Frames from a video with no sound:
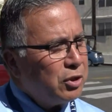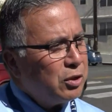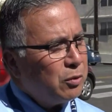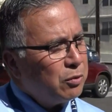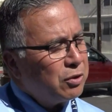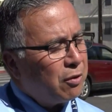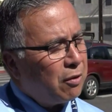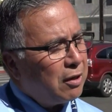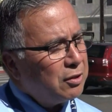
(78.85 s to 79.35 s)
When she
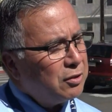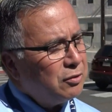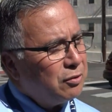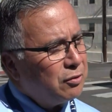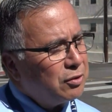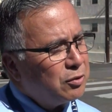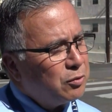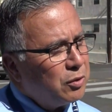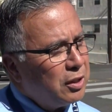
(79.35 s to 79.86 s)
was crossing
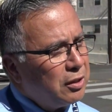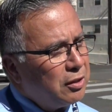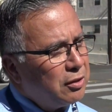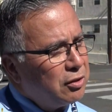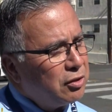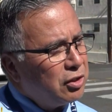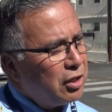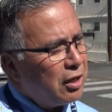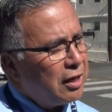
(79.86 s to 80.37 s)
the street,
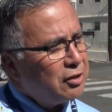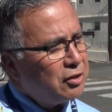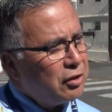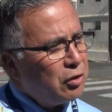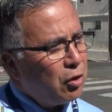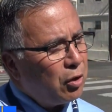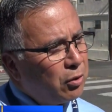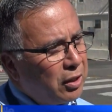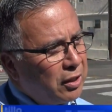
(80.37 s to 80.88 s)
she
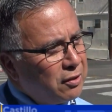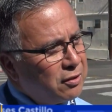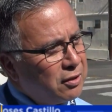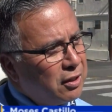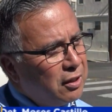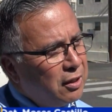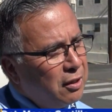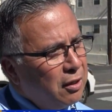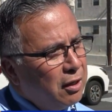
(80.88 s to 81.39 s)
actually noticed